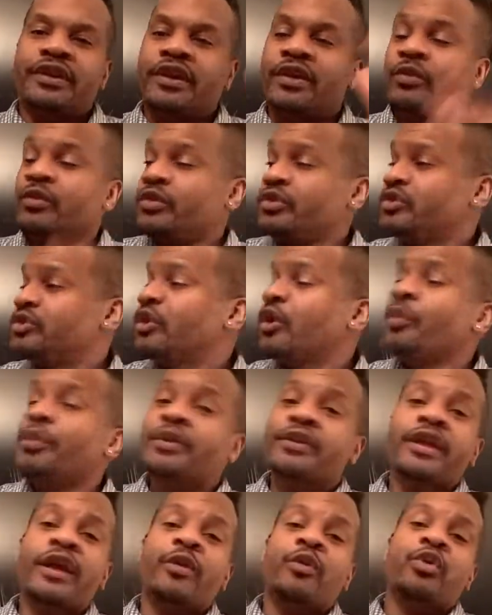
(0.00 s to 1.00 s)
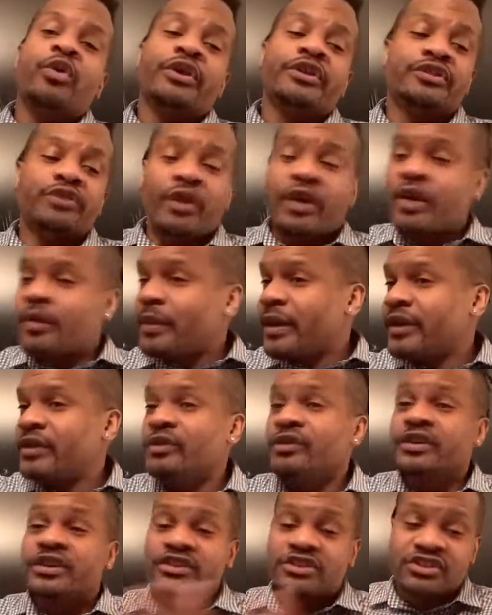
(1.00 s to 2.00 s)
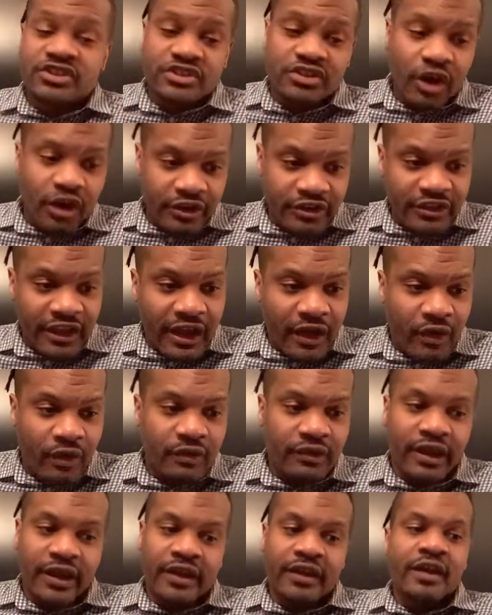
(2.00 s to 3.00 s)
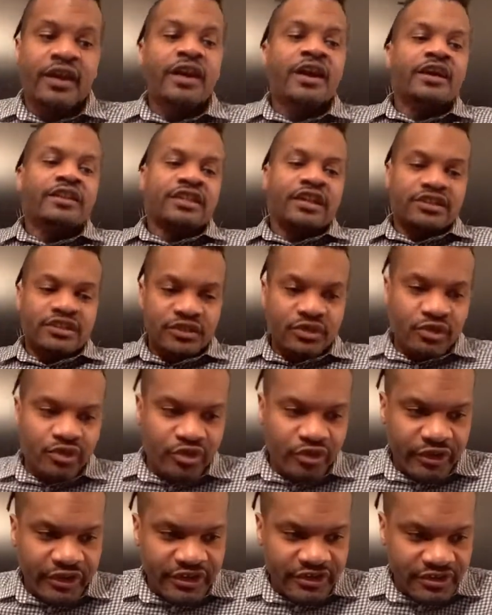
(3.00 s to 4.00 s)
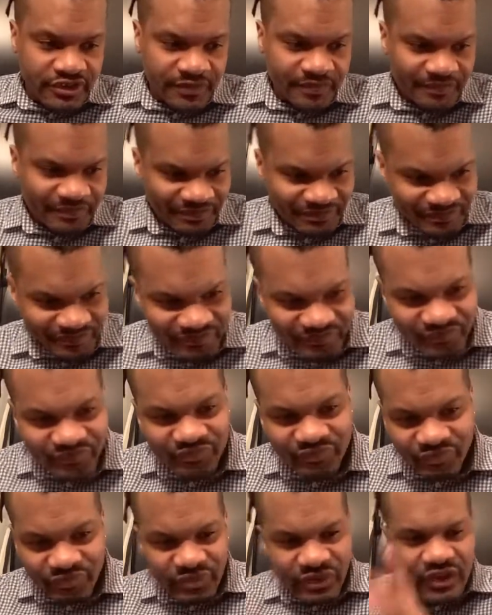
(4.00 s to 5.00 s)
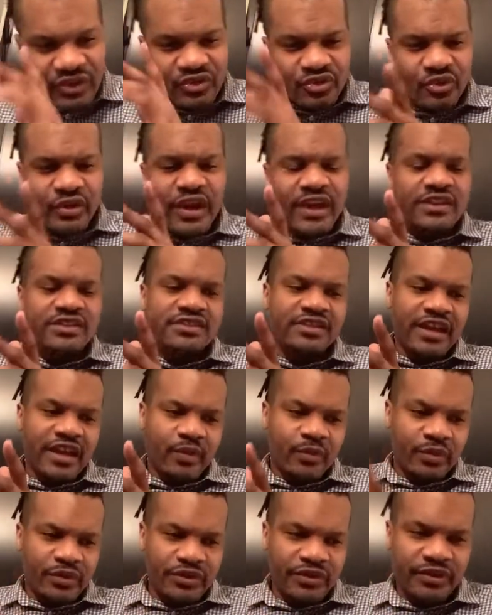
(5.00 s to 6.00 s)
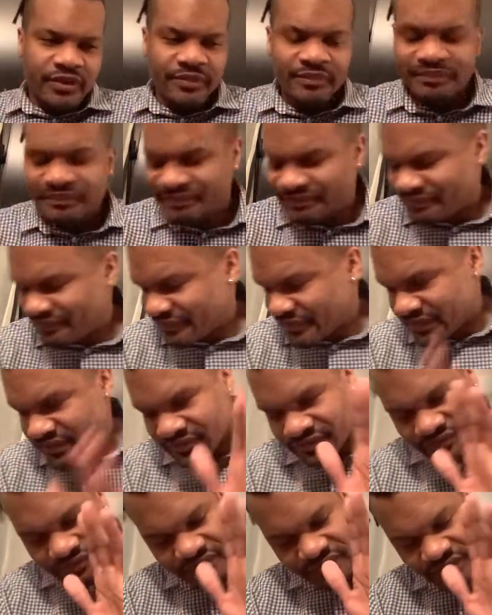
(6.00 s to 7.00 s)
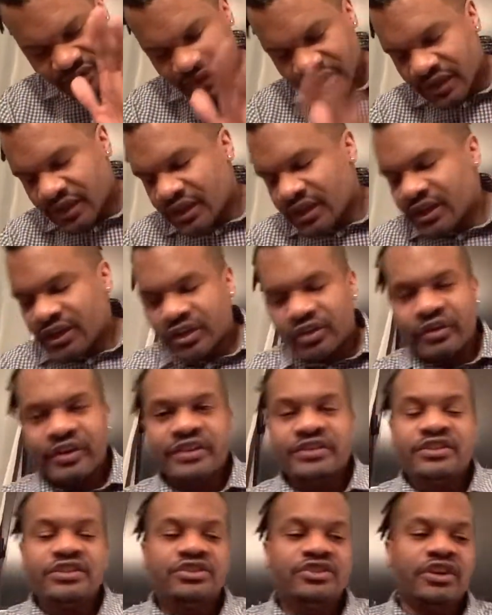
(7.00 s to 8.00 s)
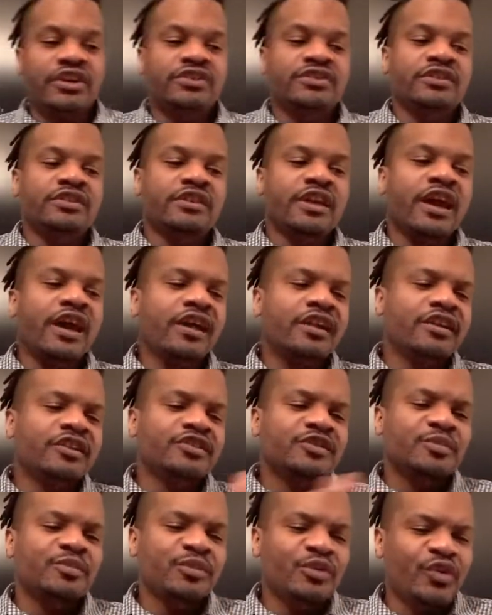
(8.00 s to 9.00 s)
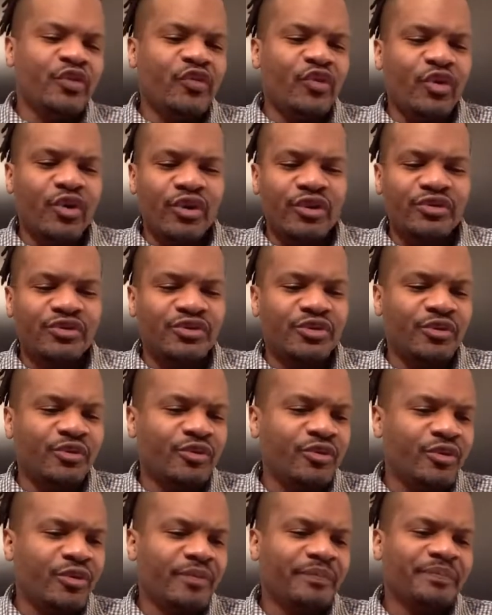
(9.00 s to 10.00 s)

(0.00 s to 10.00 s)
When you open that window, everybody going to get sucked out. Like, that's a little crazy. So that's that with them. Crazy Jason. Now let's move on to...